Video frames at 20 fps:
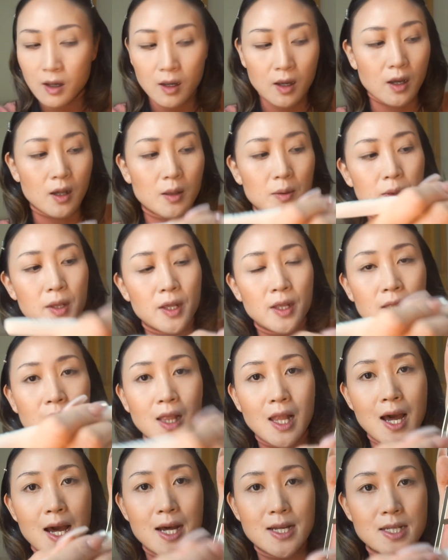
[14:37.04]
And then
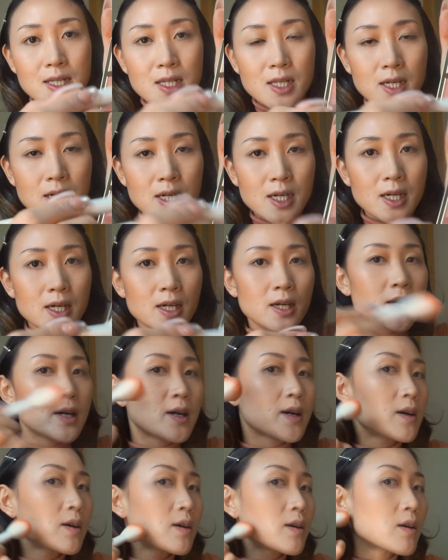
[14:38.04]
lastly,
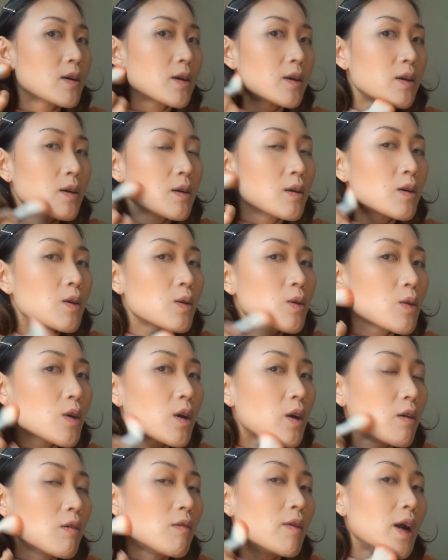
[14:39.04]

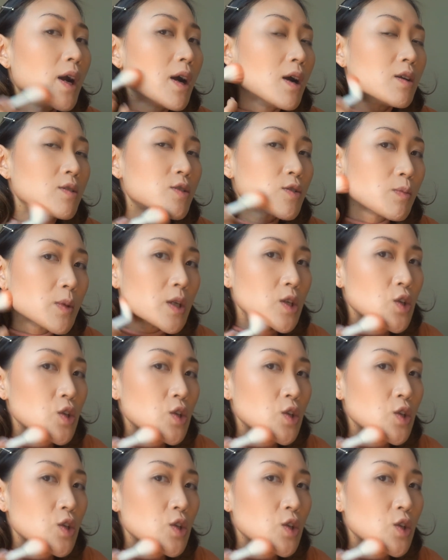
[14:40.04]
around my